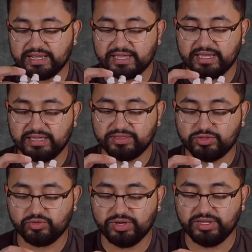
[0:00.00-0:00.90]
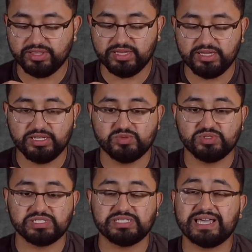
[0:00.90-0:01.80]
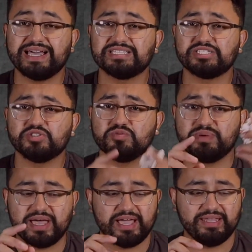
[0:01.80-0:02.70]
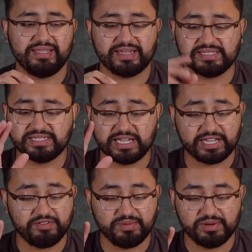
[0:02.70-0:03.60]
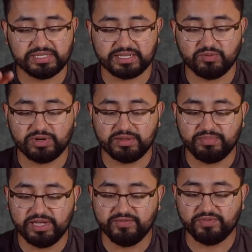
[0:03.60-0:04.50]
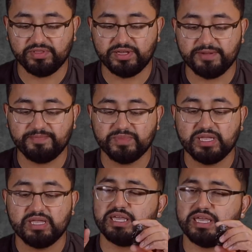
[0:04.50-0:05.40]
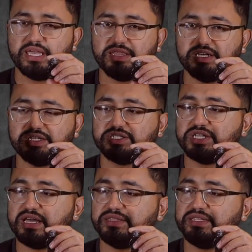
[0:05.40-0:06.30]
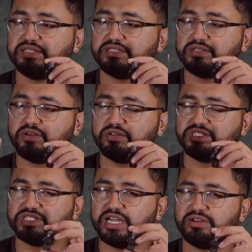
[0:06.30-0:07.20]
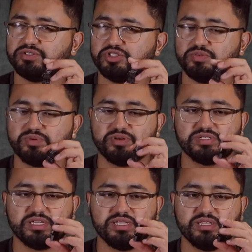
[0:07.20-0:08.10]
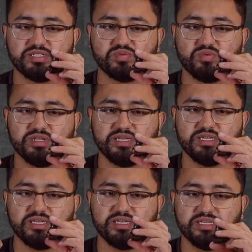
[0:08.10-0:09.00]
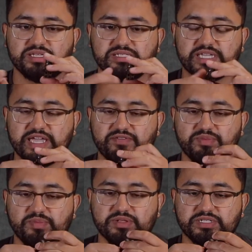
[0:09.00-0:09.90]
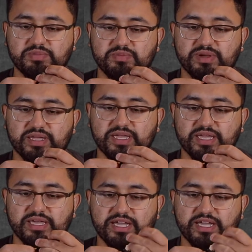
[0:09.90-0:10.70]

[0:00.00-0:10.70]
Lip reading: I got three of these, which is not too bad. Like I said, I can't remember exactly what I paid for them. And I think they call it shadow troopers. And then this one is, can't remember the top of my head.